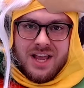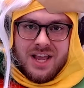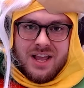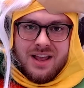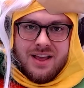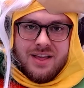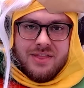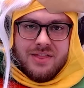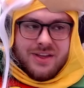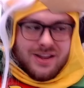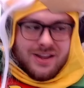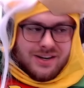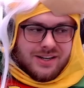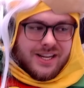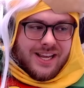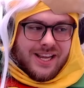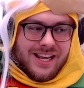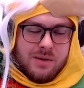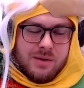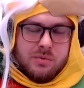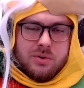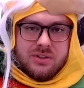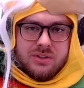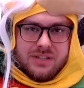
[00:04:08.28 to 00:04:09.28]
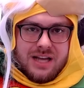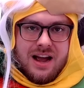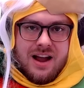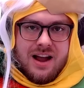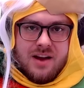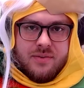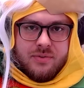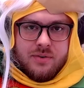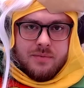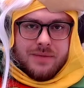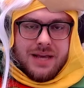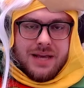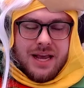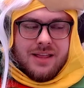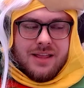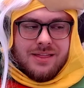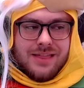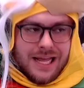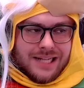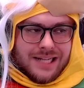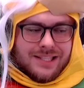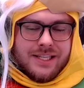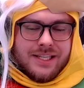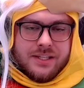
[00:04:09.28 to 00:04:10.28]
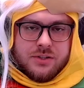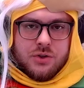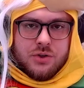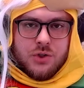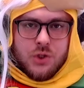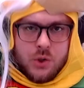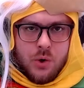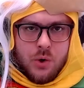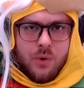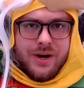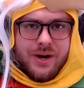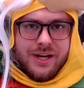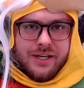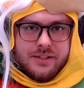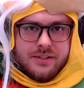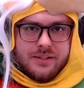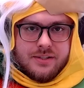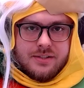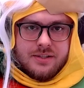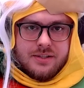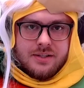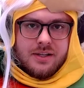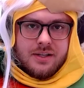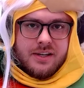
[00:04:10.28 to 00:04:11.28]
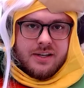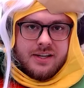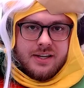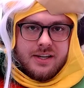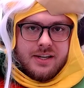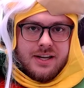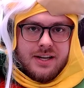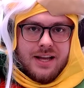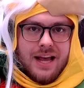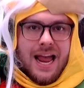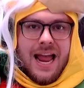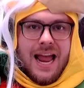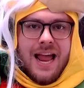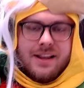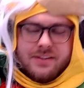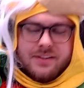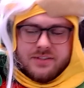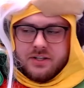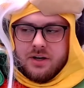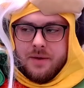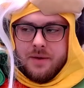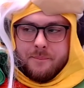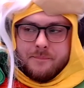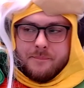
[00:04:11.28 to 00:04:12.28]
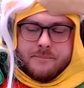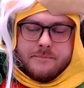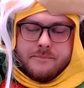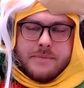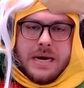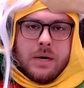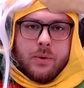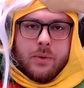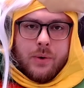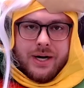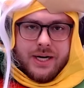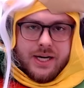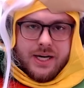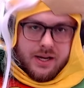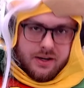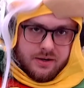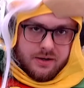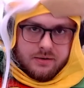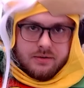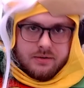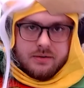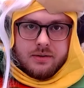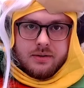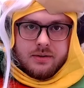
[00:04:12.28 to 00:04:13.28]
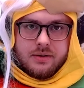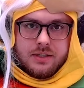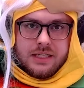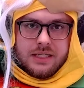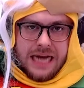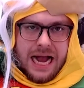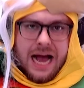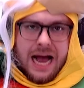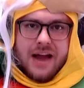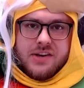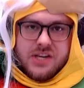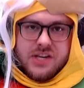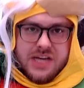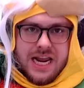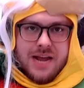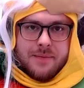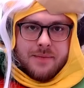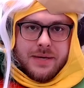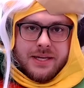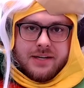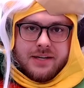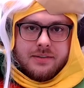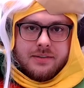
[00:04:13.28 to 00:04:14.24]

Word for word: then he will die from that, and that's his choice. As an American, goddammit.